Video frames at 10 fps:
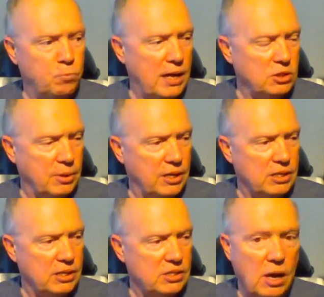What else am I
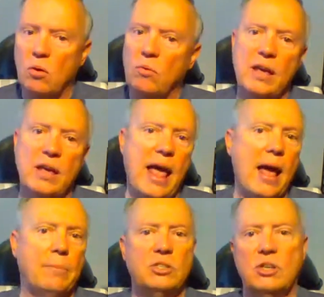going to say? Oh, the
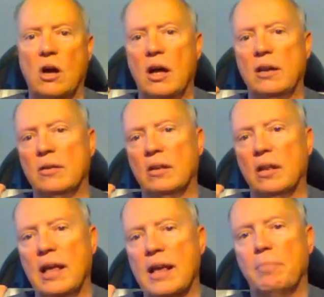Amazon
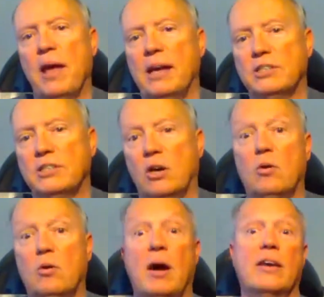link page.
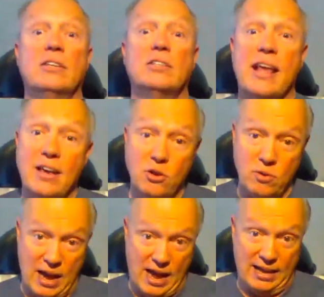Oh my goodness! Thank
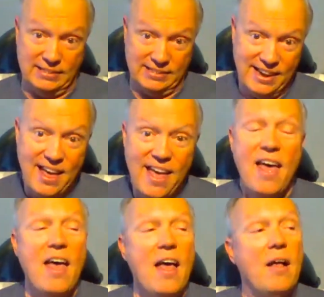you guys.
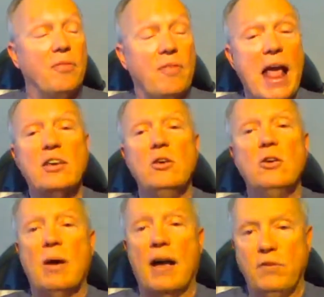Thank
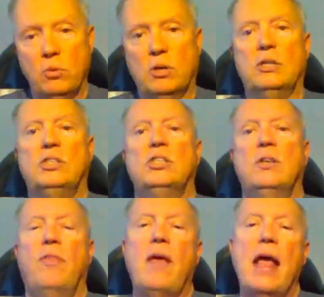you to my
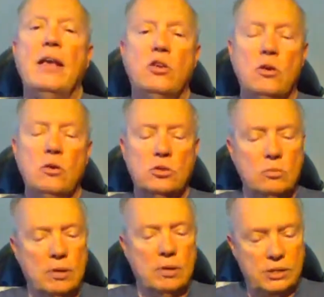viewers. Thank you
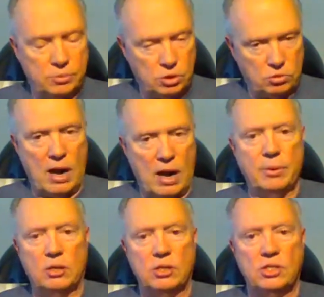to my
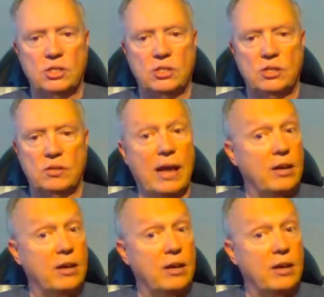subscribers.